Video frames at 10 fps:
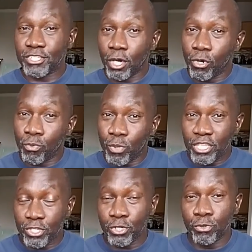And so
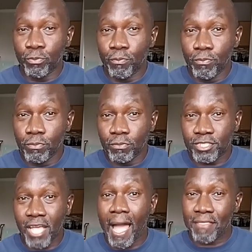when you
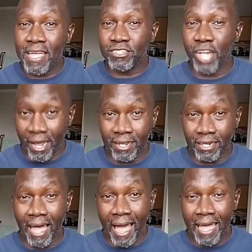sign that
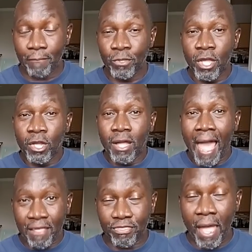dotted line,
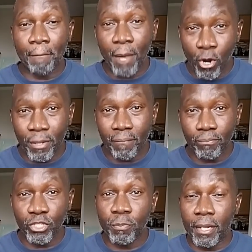at that
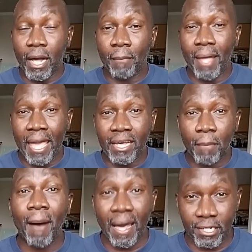moment, you become a
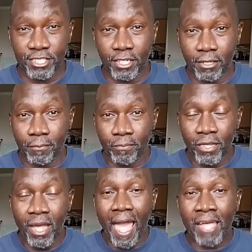commodity.
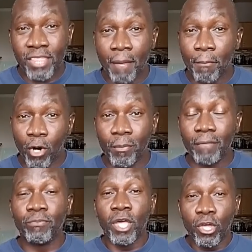At that
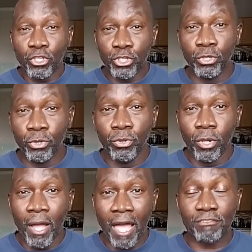moment,
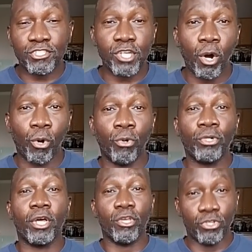you have
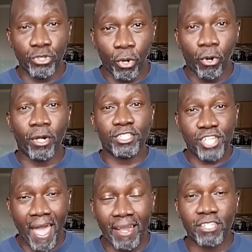sold your
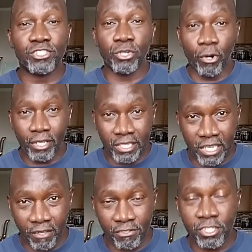talents, your
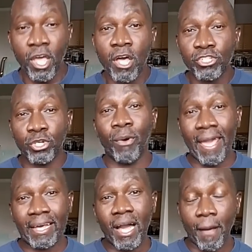gifts
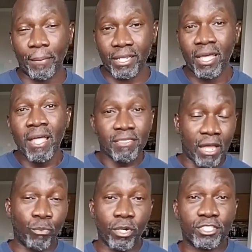to a company
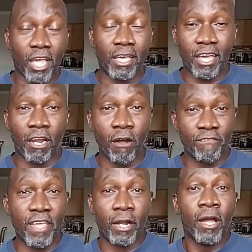that will take care
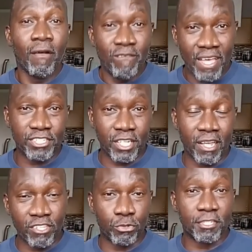of their
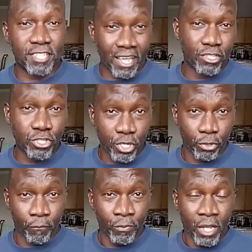vested interest in
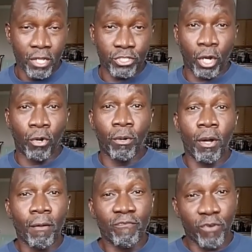you.
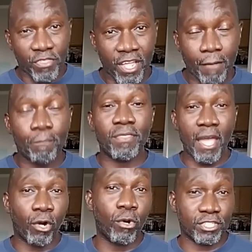So for
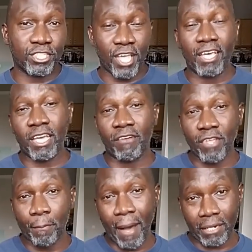them, they are going to take
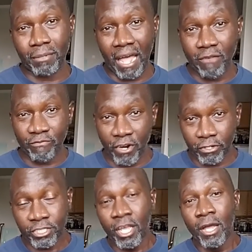care of their bottom line
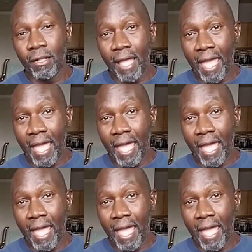first.